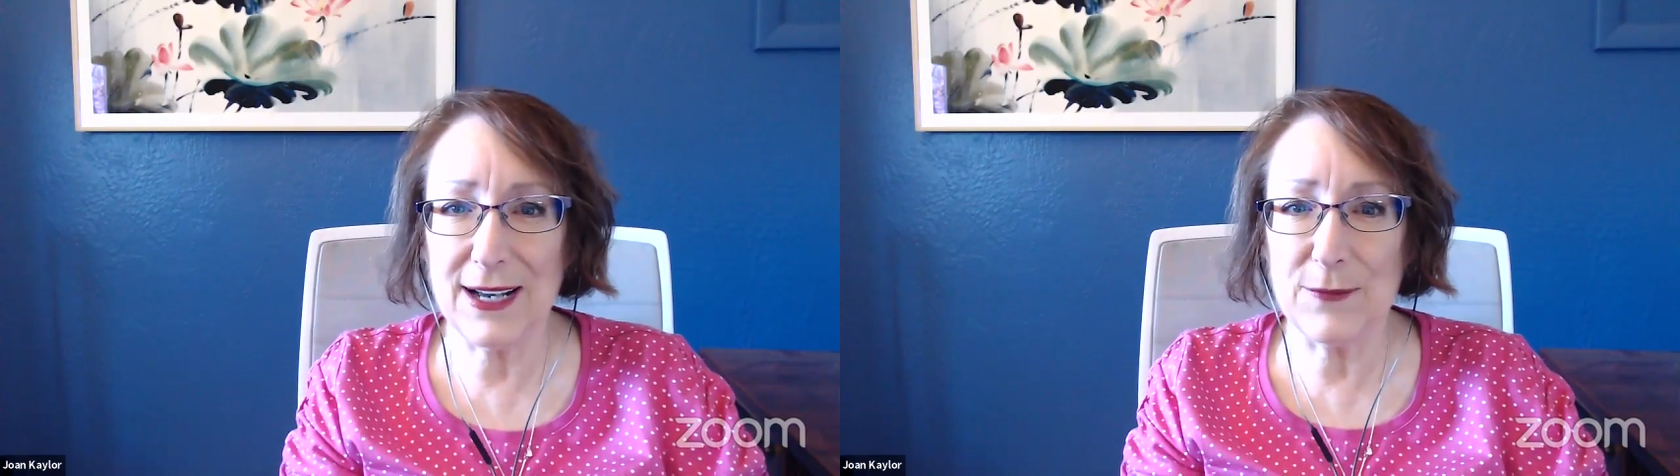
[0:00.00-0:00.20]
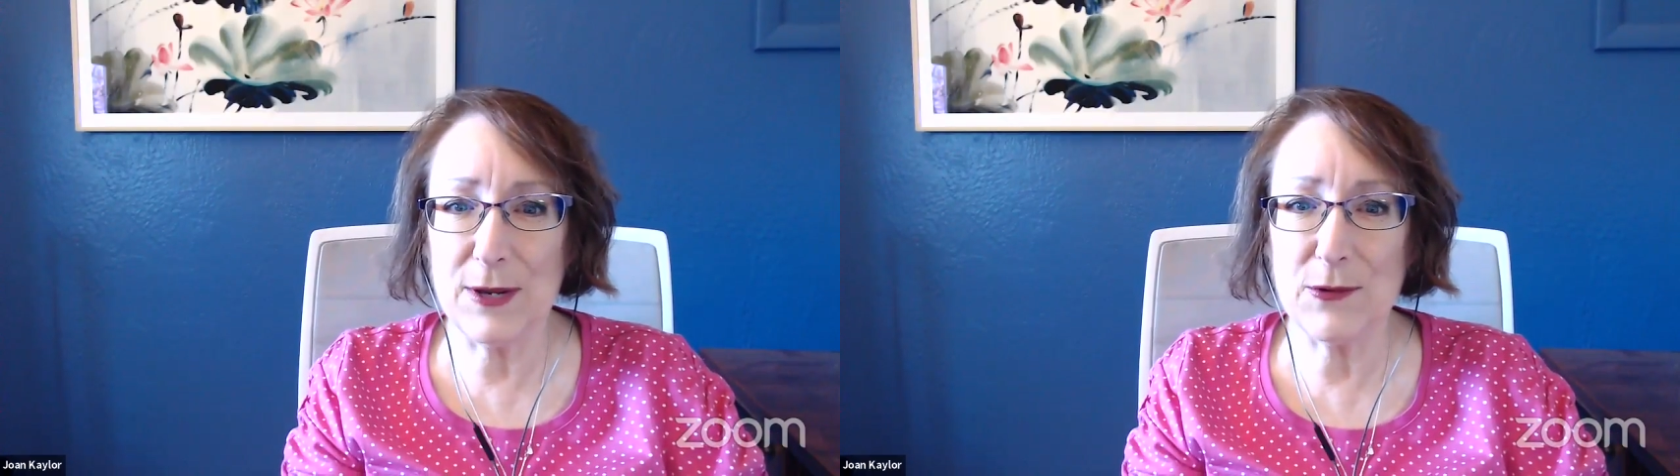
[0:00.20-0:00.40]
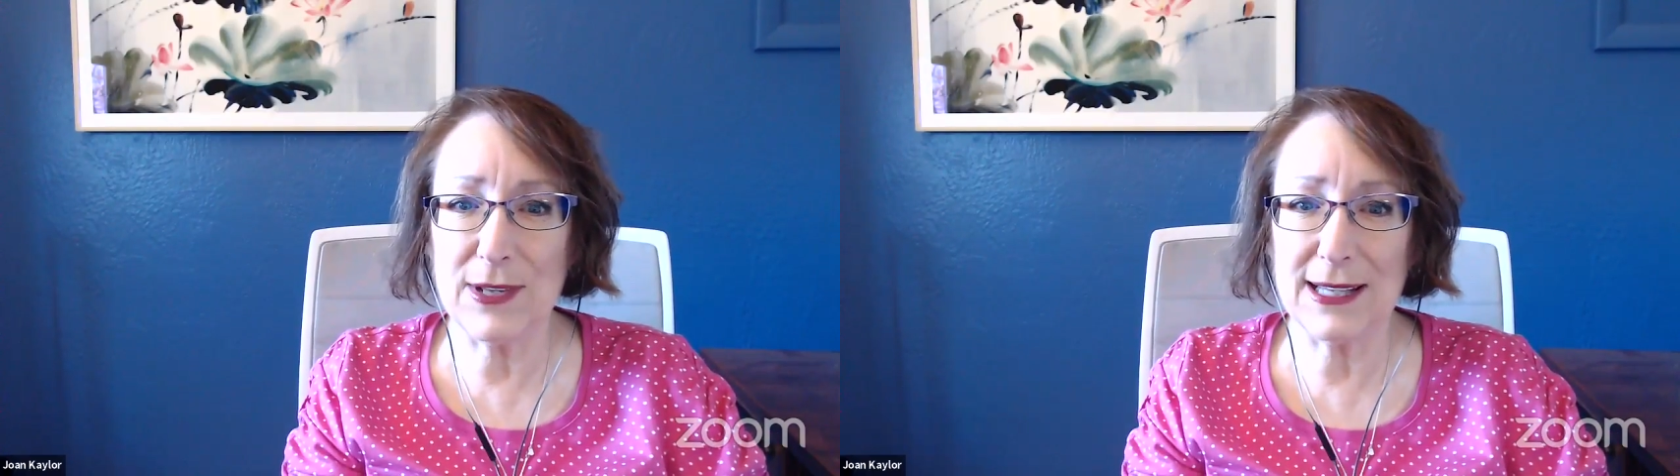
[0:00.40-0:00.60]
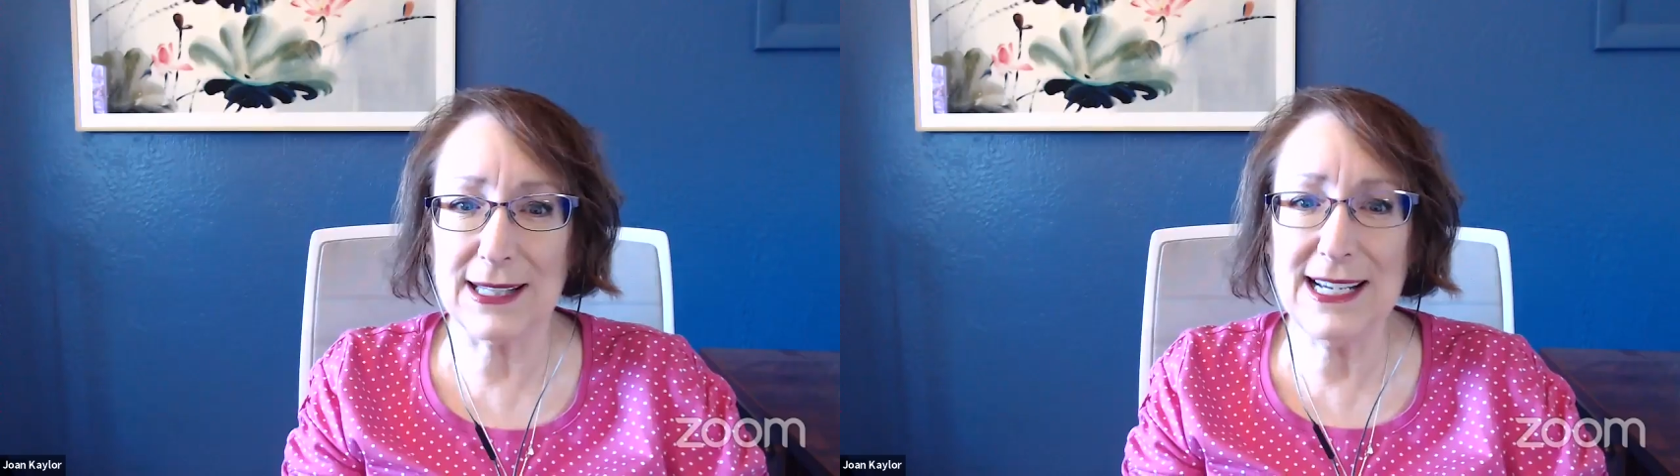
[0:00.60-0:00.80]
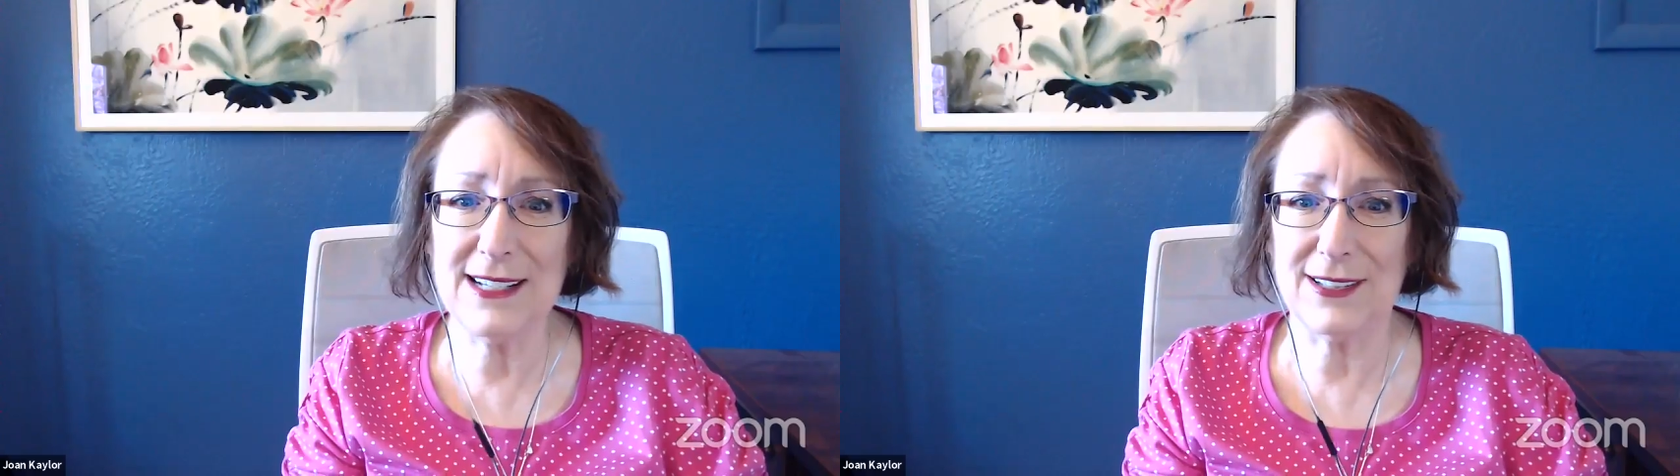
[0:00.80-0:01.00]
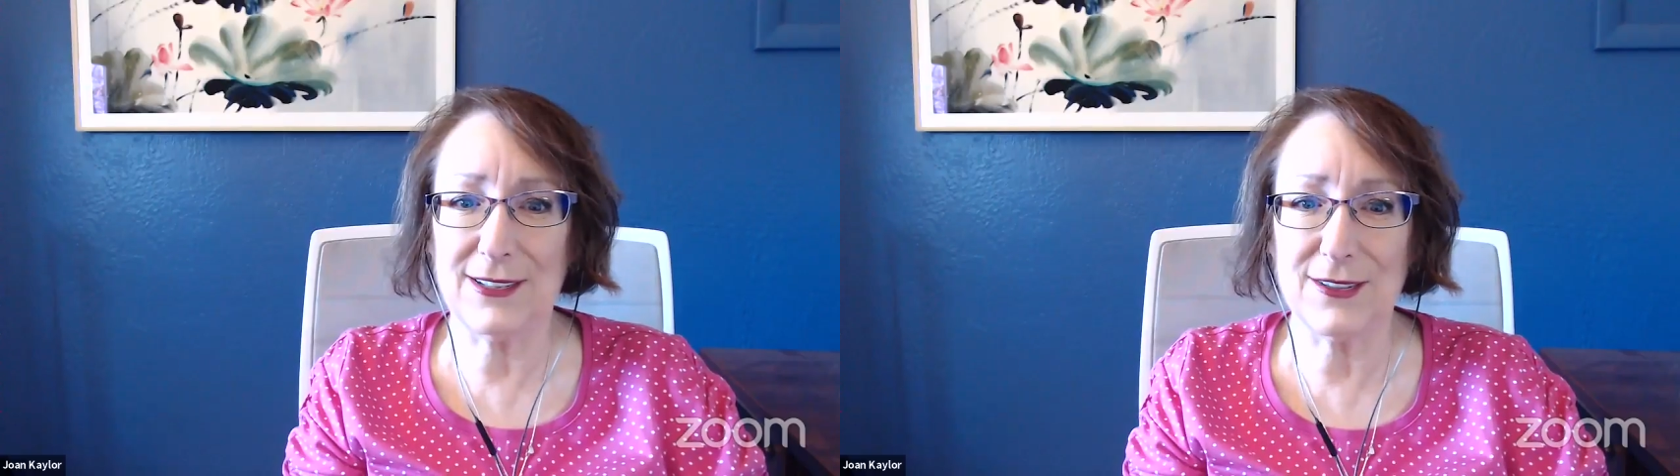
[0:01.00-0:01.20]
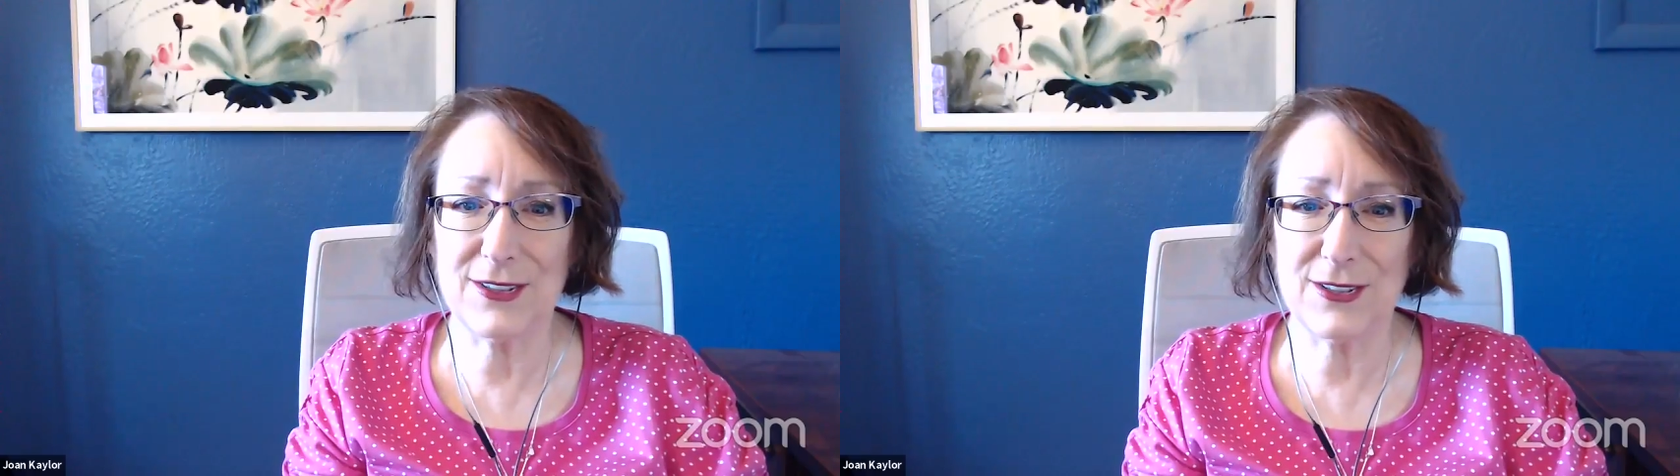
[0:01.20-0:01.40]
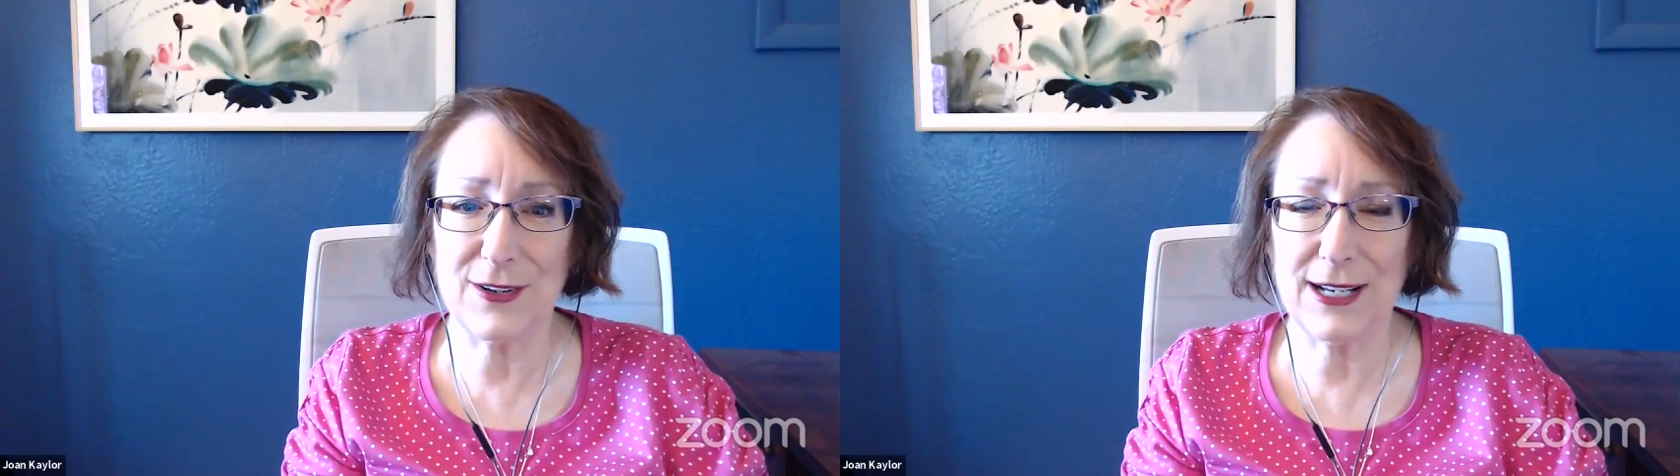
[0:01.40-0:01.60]
and we will at least
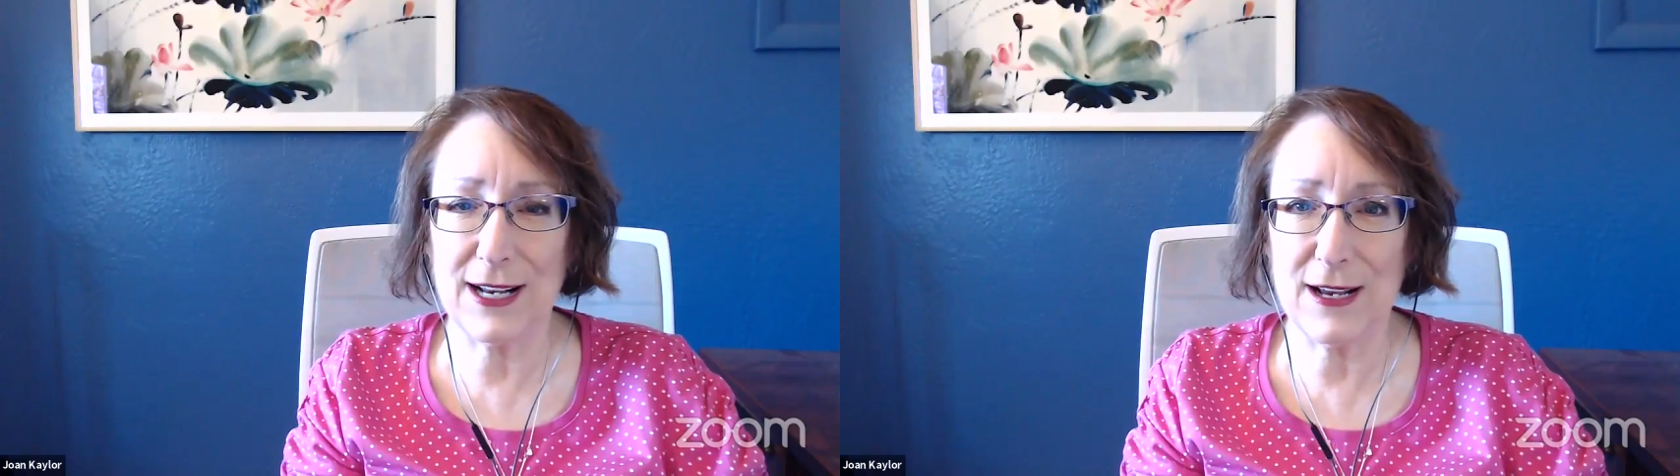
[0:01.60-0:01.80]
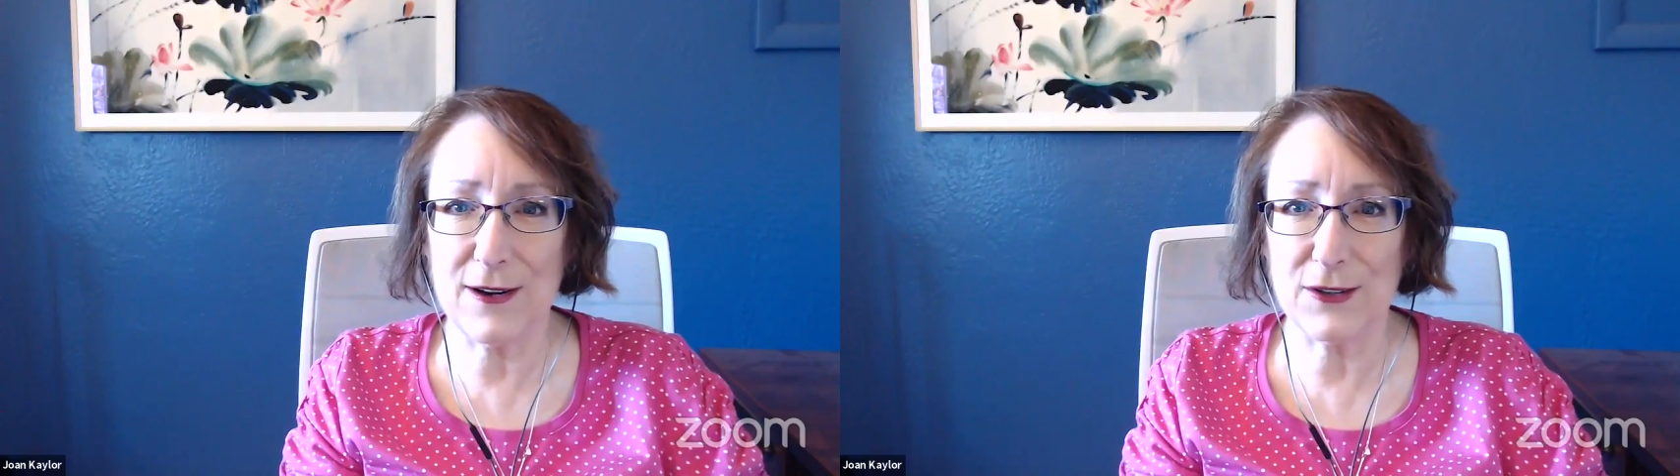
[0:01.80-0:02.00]
start getting our